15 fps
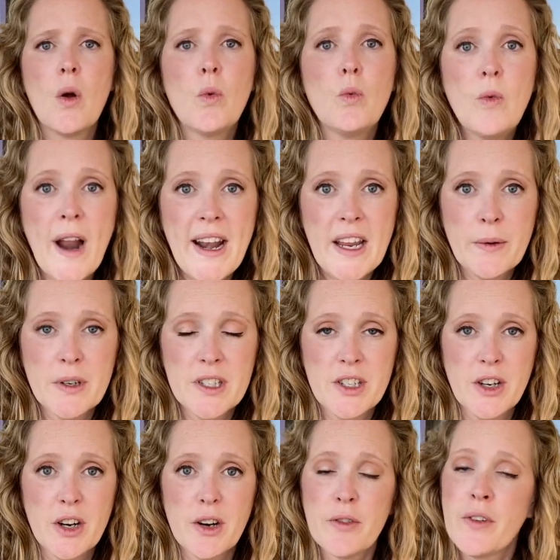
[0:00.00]
Ready
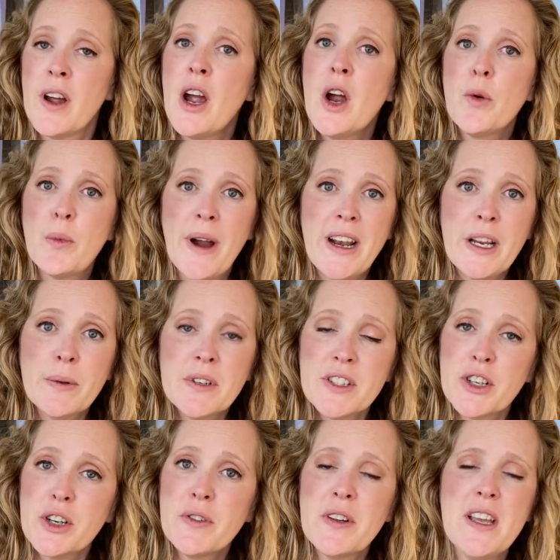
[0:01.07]
reserve. Ready
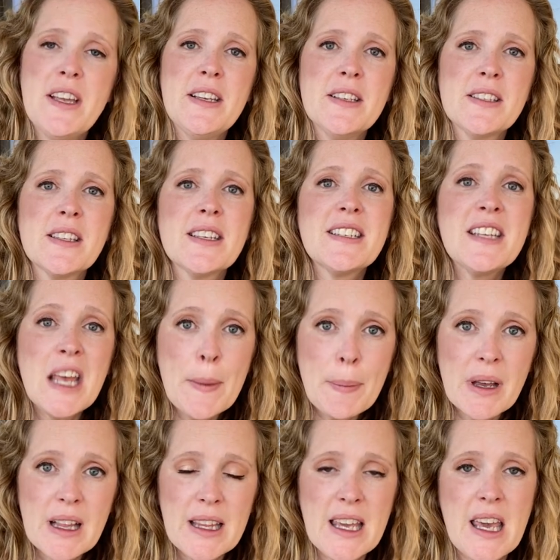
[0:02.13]
reserve is
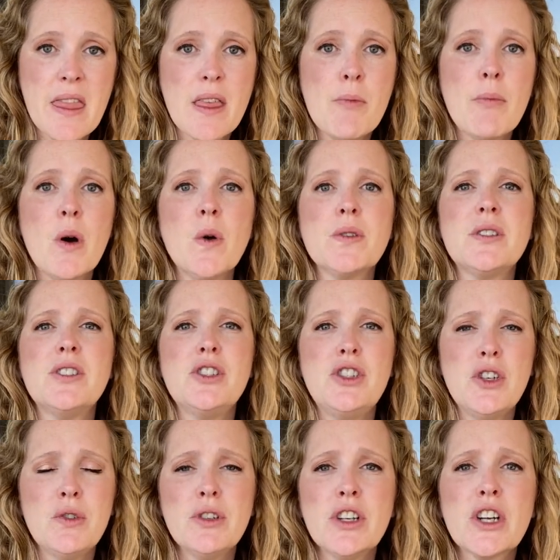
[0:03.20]
typically the most
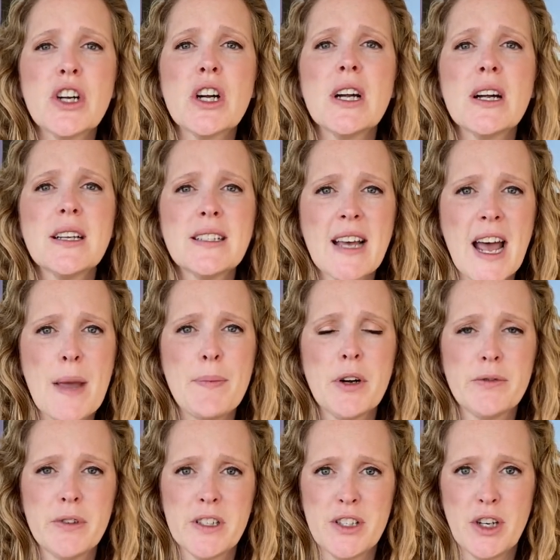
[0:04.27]
junior type
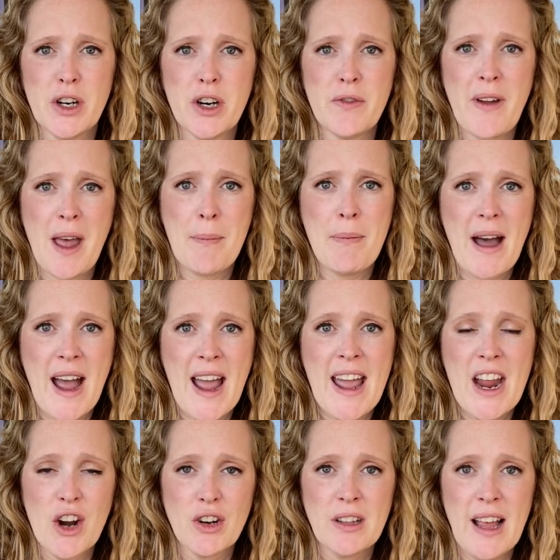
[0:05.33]
of reserve at my
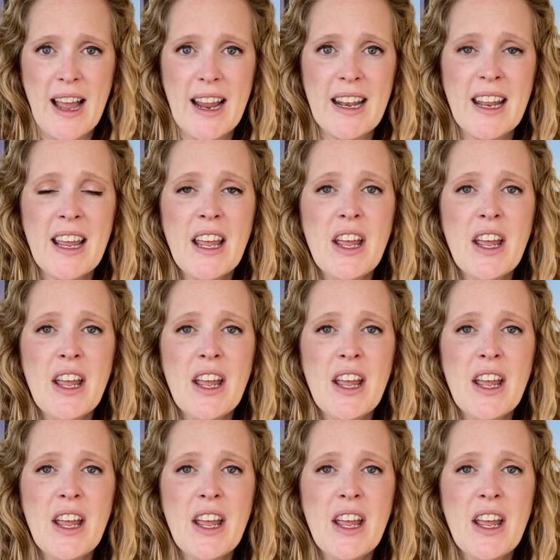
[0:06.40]
airline.